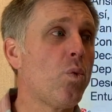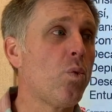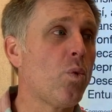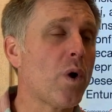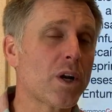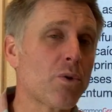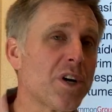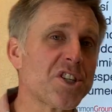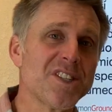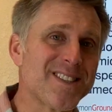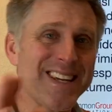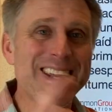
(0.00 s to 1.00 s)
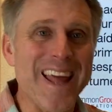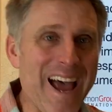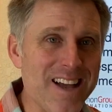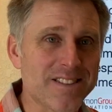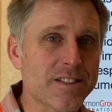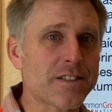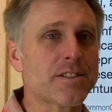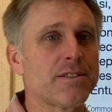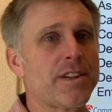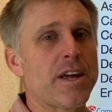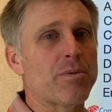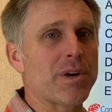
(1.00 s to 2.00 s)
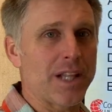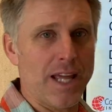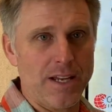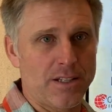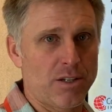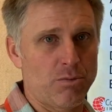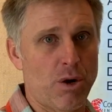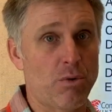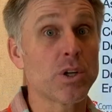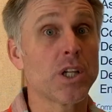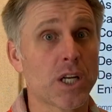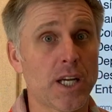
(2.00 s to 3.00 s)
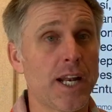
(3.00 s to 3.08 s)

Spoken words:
what questions it asks that relate to what we're looking